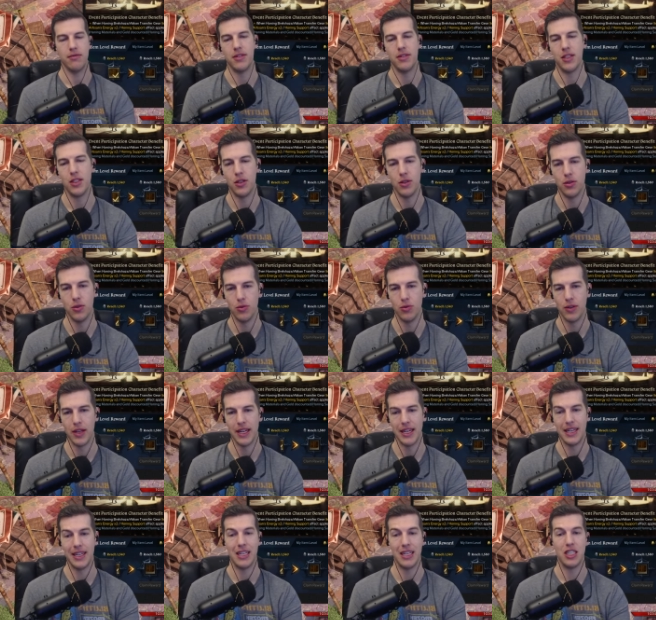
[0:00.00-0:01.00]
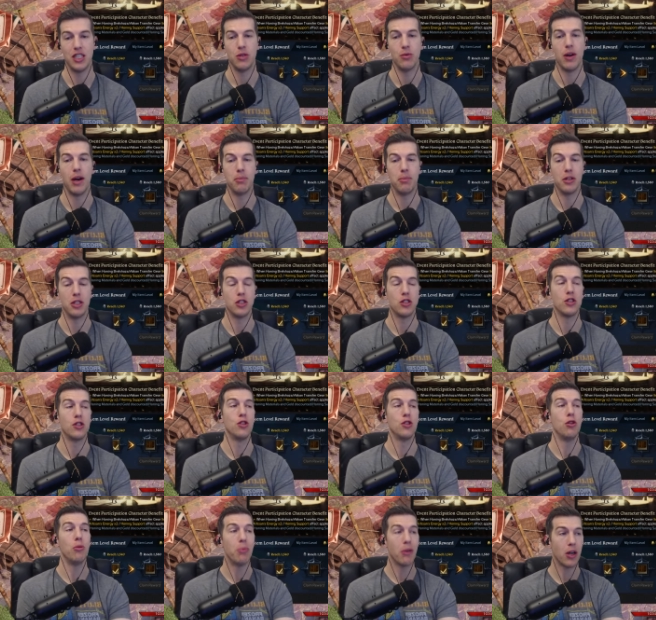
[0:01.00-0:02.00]
to like get you up
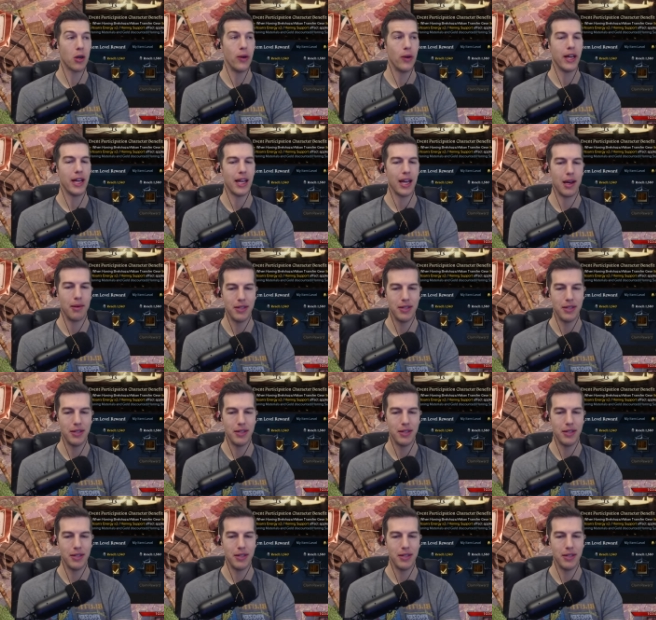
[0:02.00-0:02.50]
super quick.